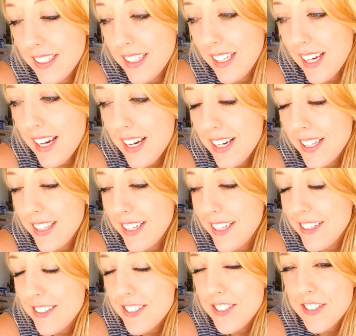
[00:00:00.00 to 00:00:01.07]
yeah, the
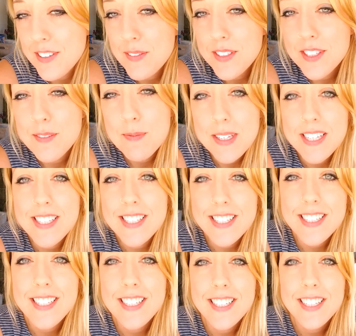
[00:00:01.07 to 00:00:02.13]
Airstream is
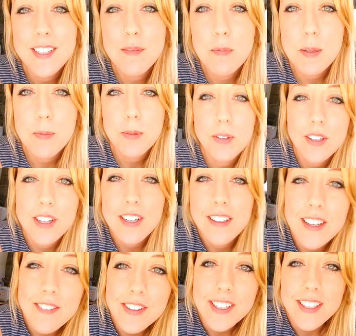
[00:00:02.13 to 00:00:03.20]
amazing. People are gonna
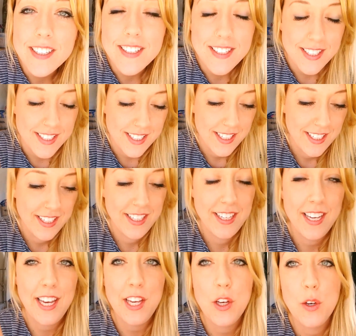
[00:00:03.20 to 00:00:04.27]
love it.
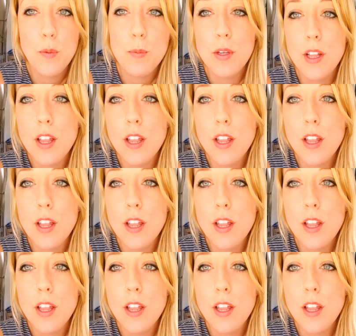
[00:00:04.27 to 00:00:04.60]
I hope you